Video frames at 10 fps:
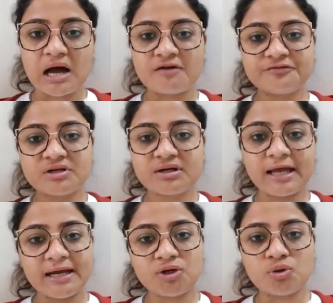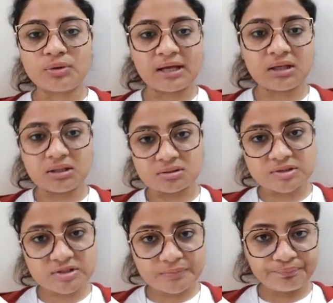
after 8 to 10 years.